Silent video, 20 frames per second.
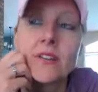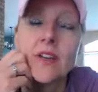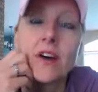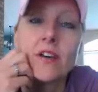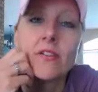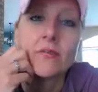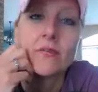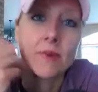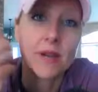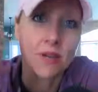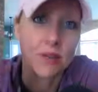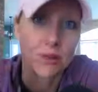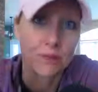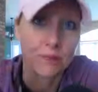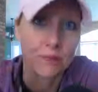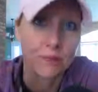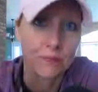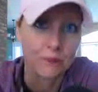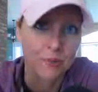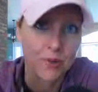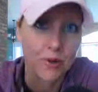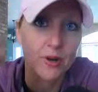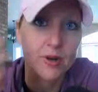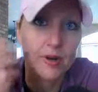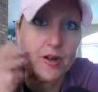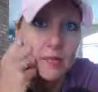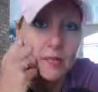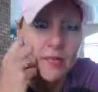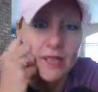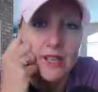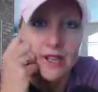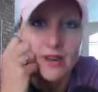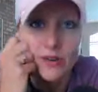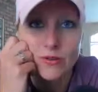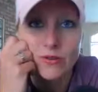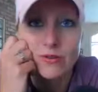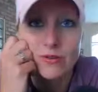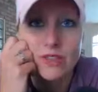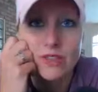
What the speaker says: of my new book coming out,